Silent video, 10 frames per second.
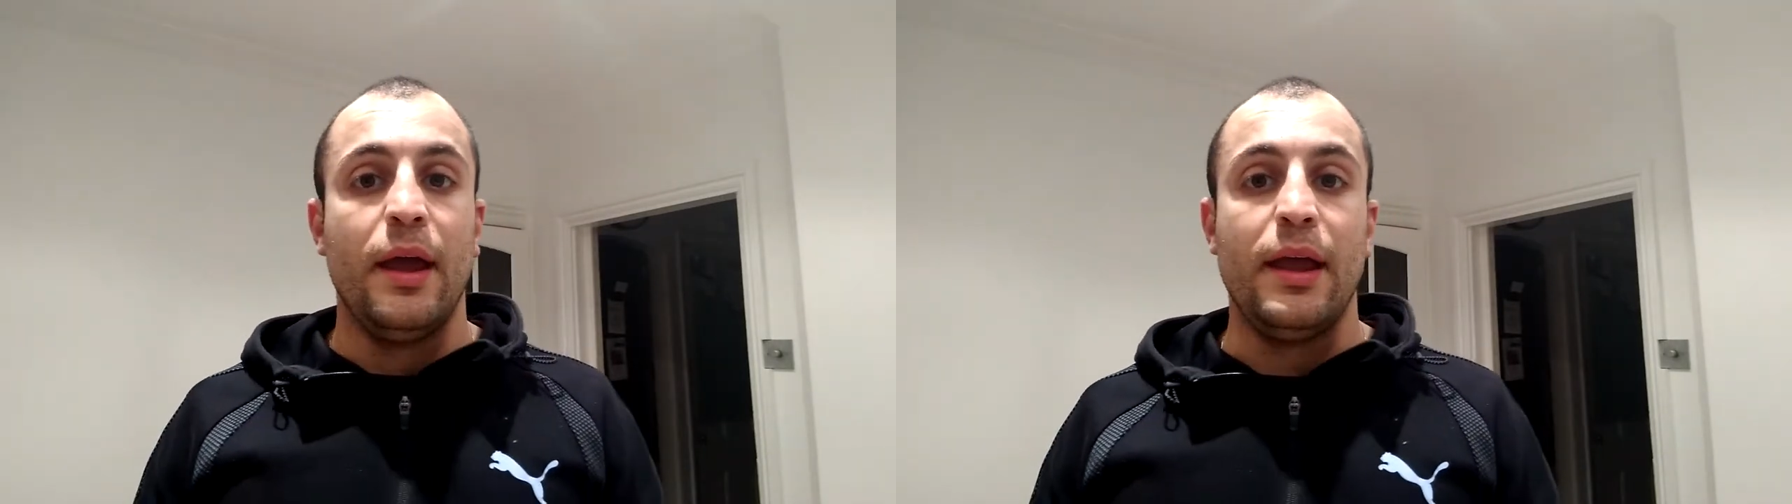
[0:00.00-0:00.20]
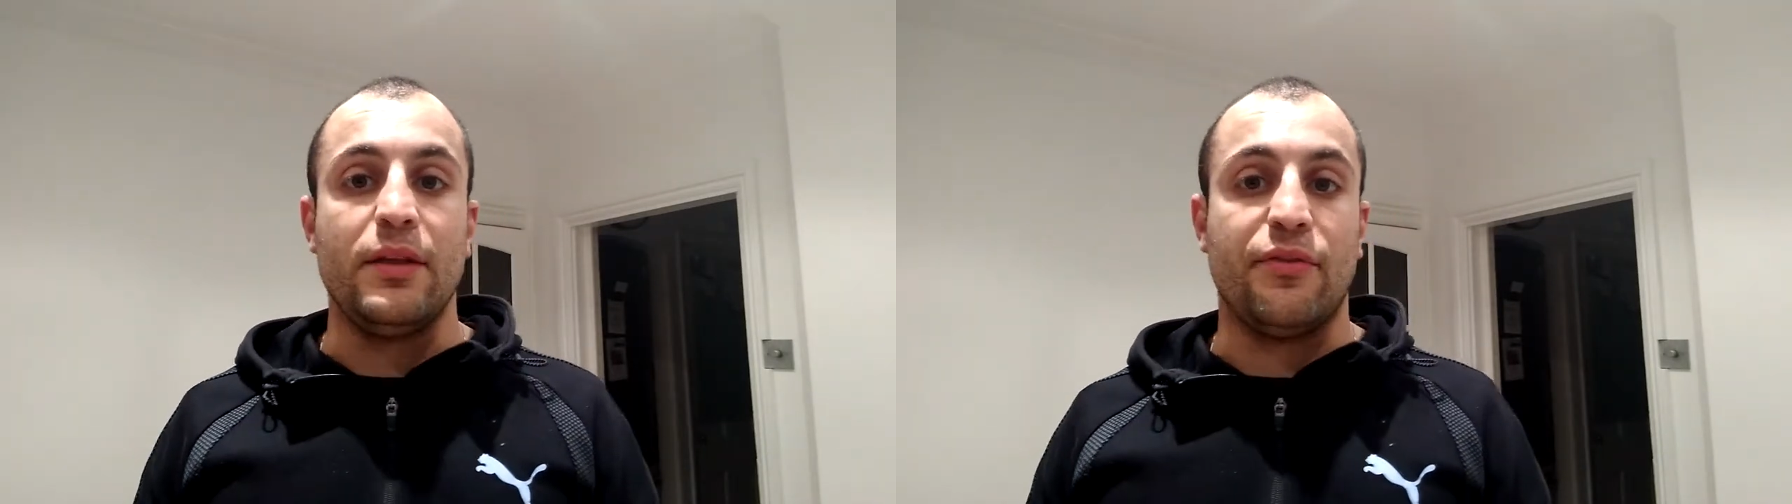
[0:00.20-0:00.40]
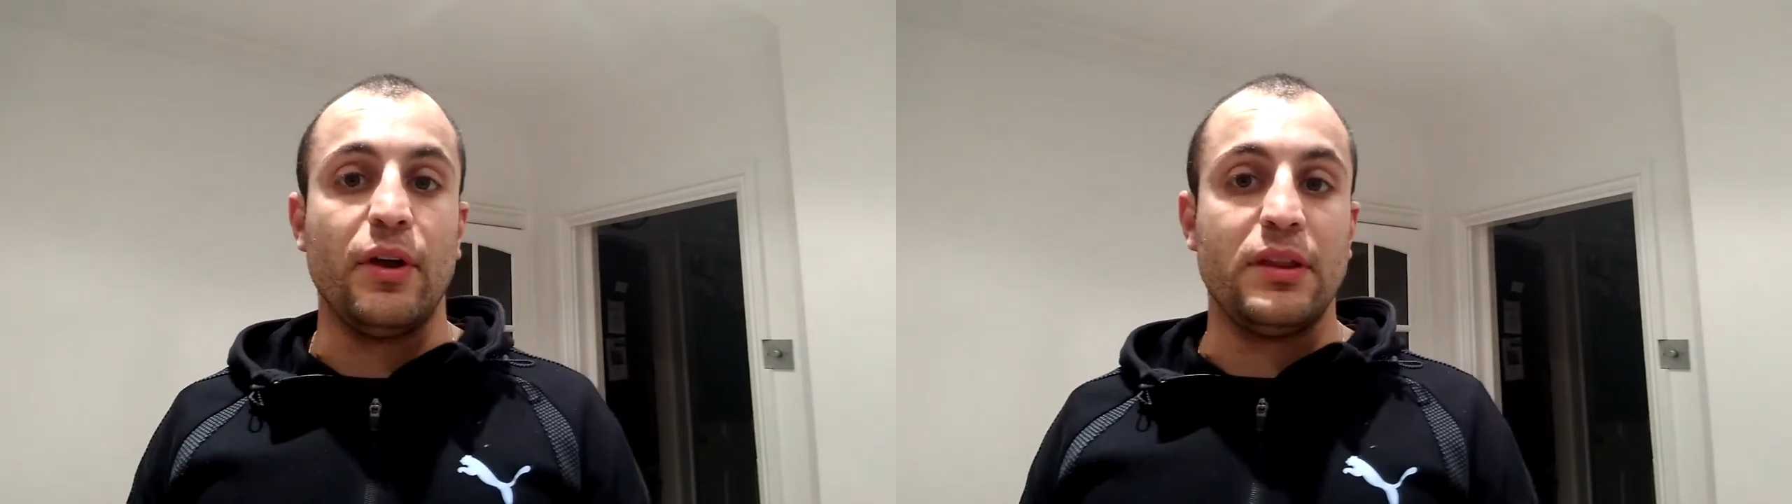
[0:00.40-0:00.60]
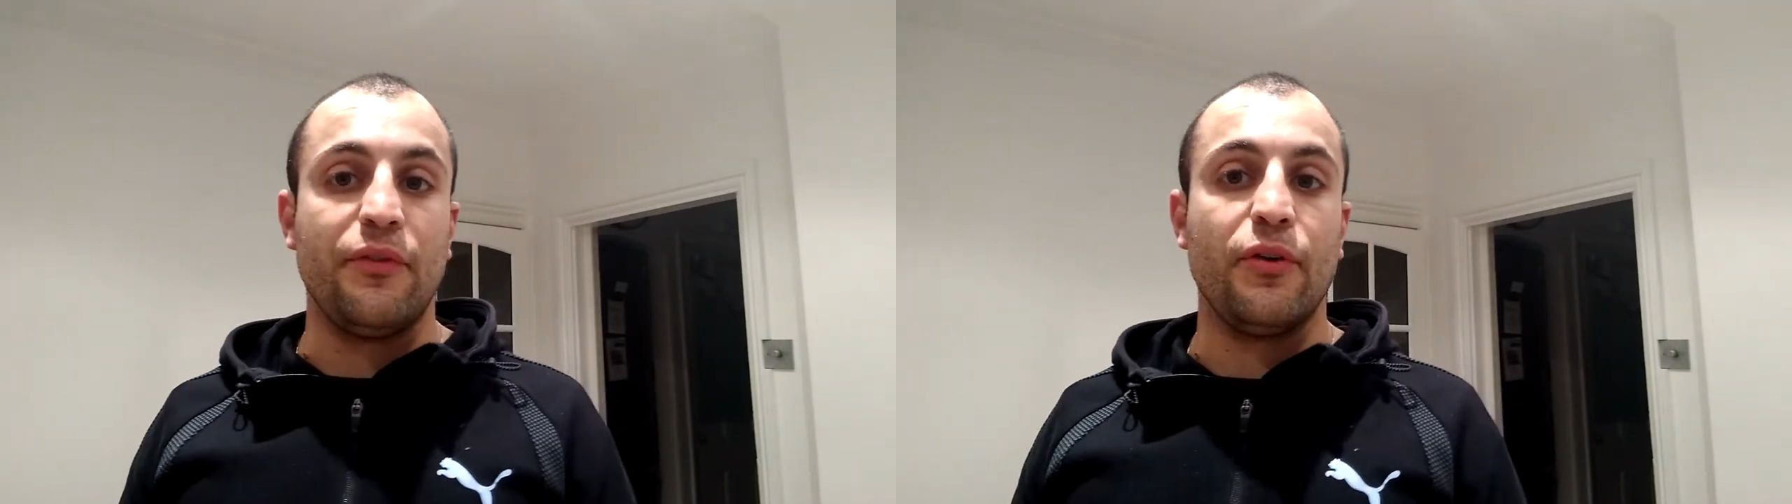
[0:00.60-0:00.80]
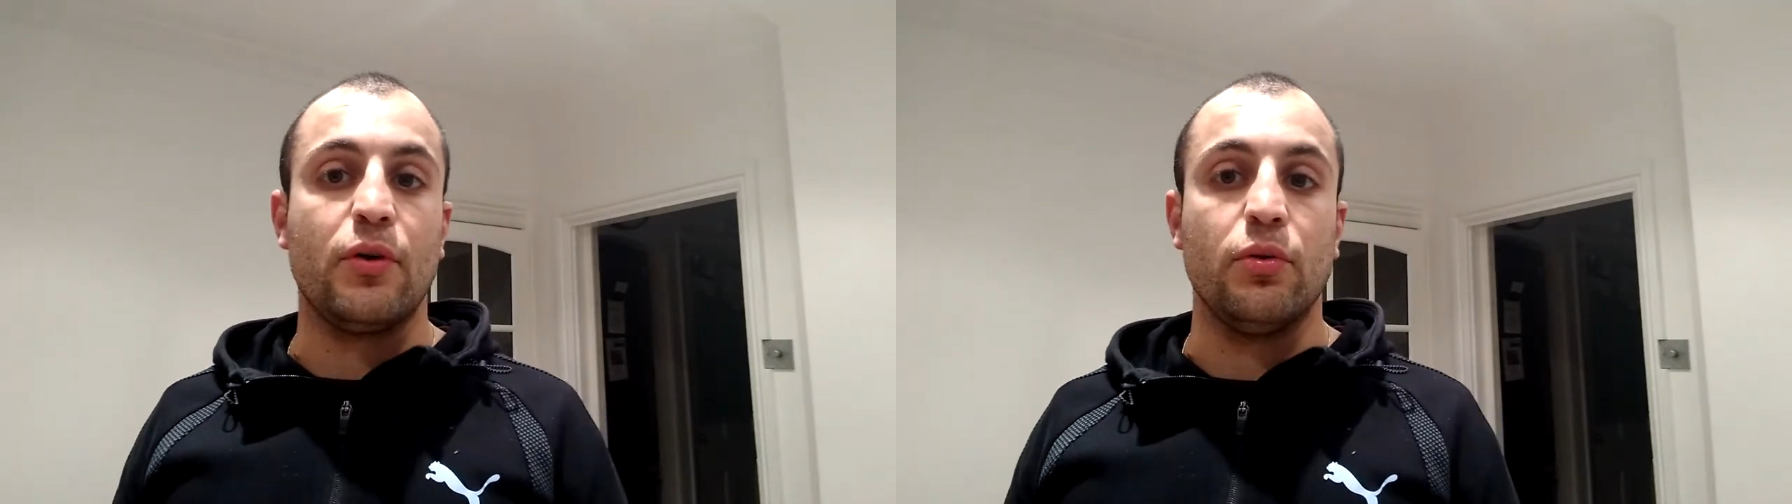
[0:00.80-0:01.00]
it's very
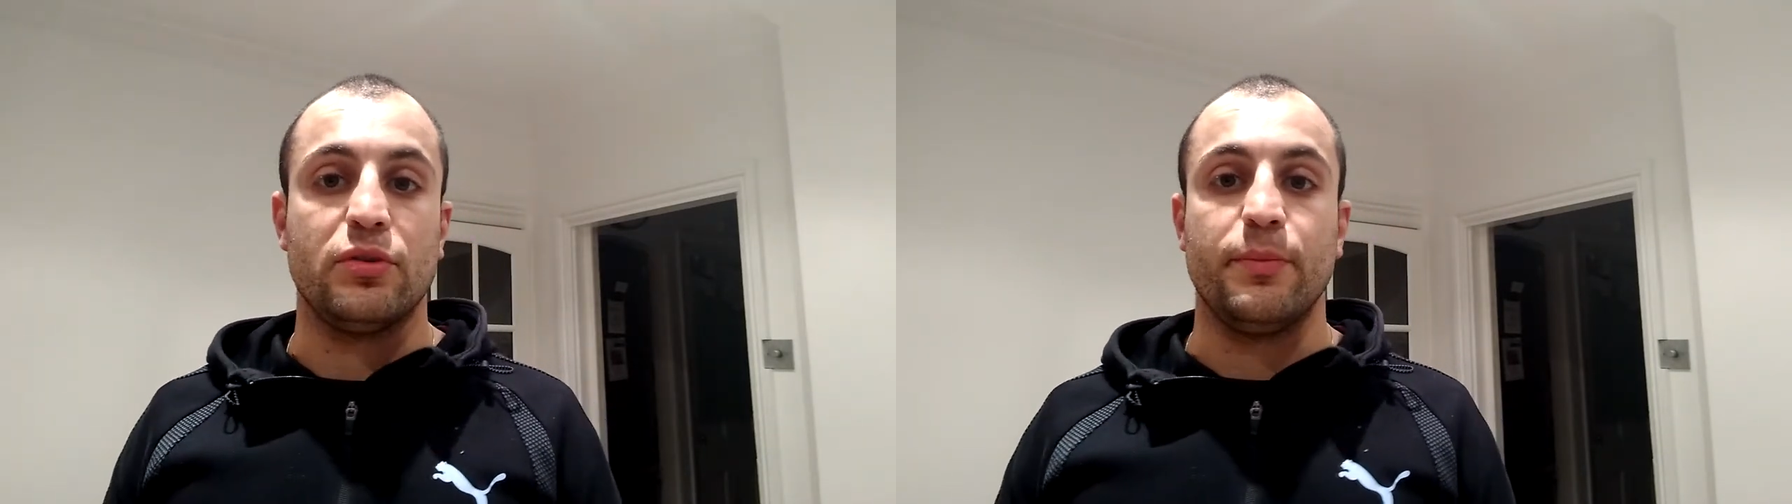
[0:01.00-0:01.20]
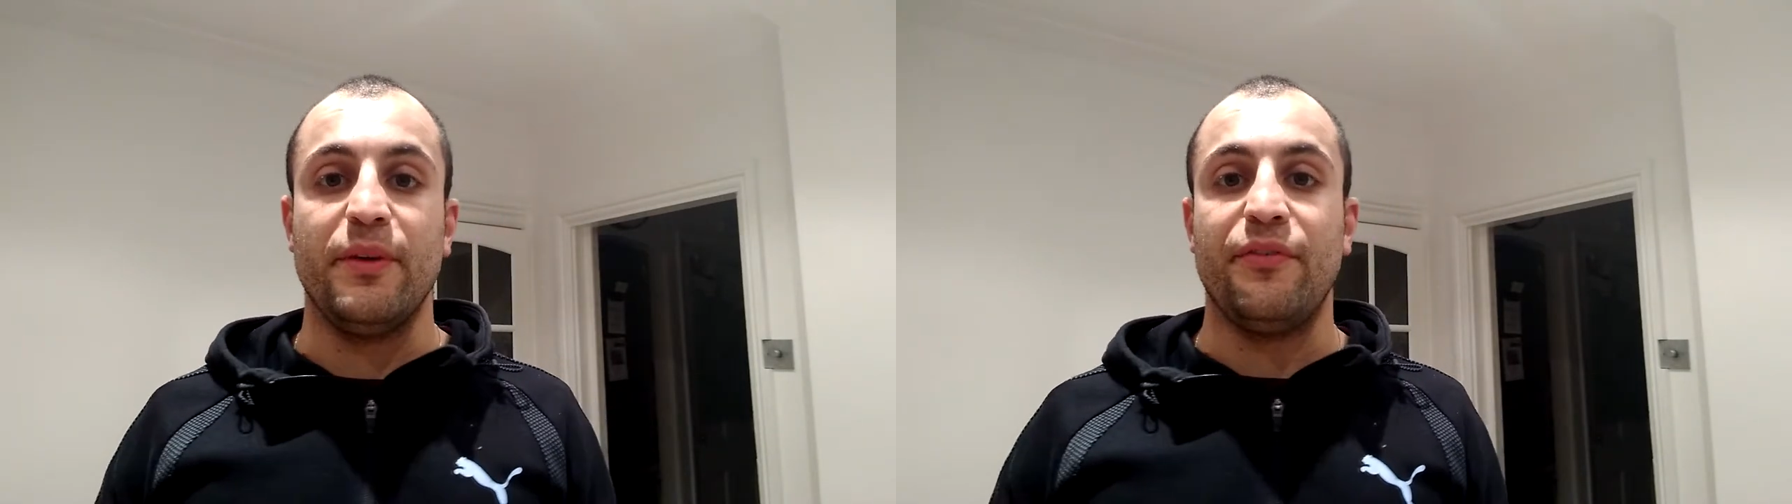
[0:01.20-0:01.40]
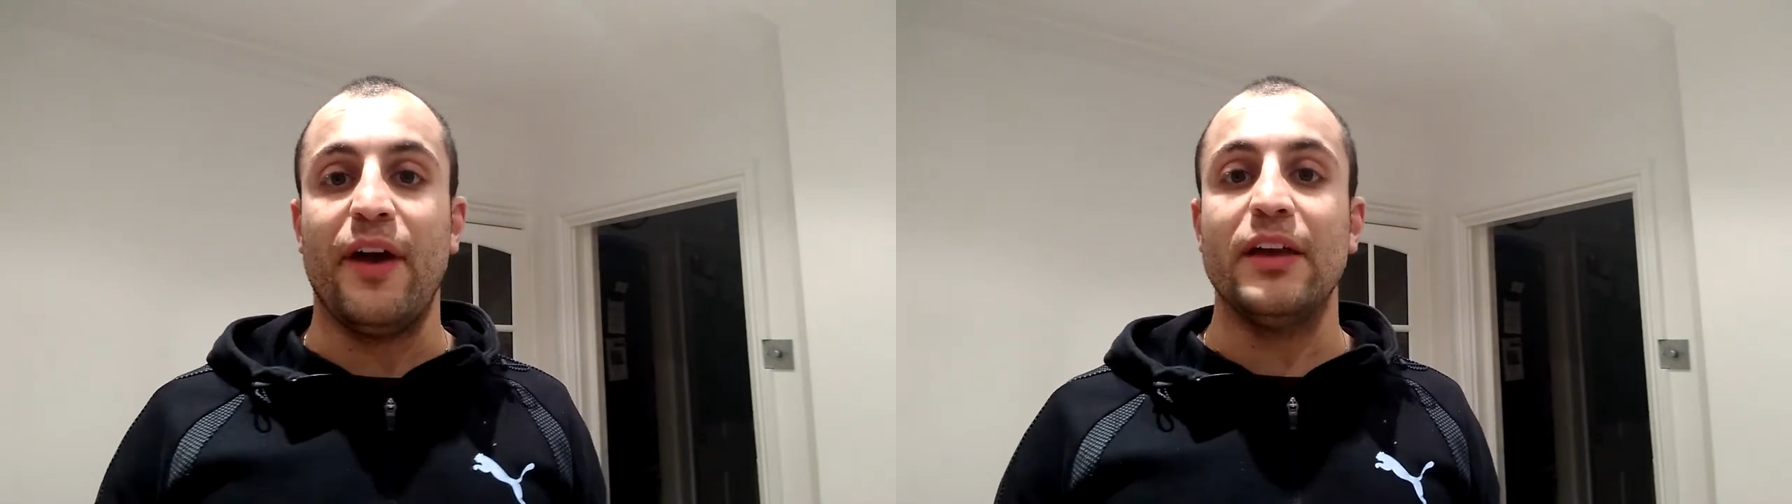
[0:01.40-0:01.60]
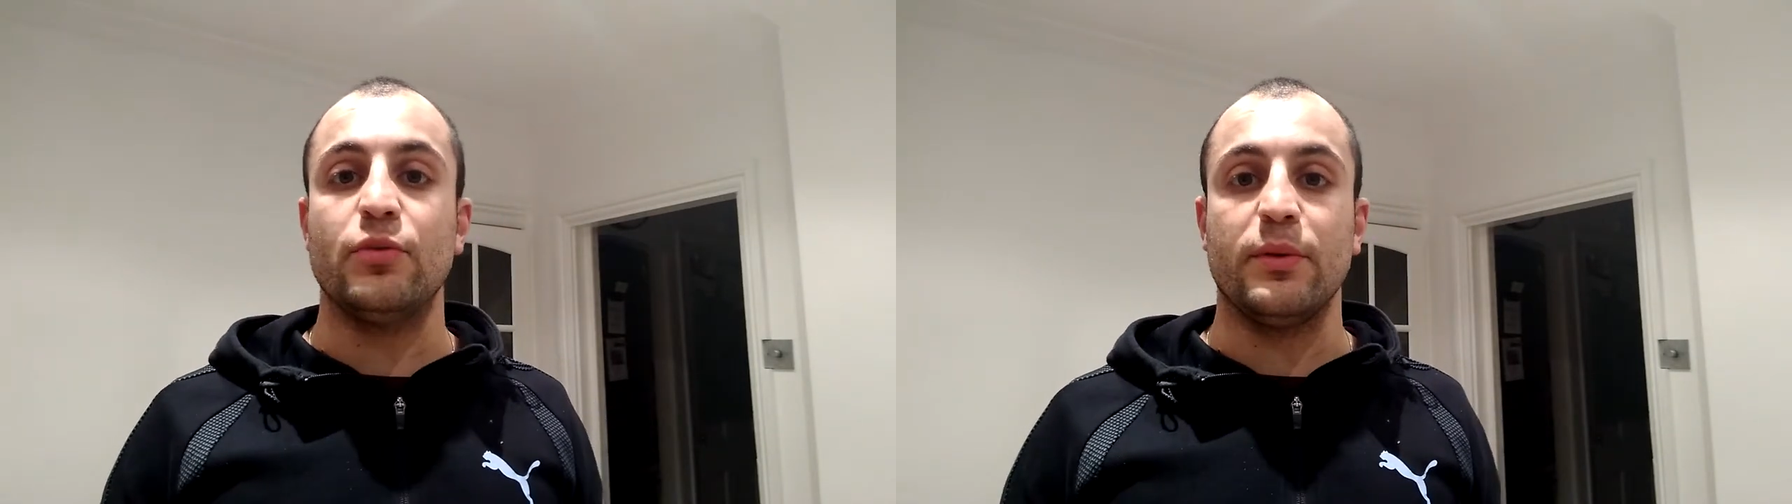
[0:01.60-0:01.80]
difficult to be faced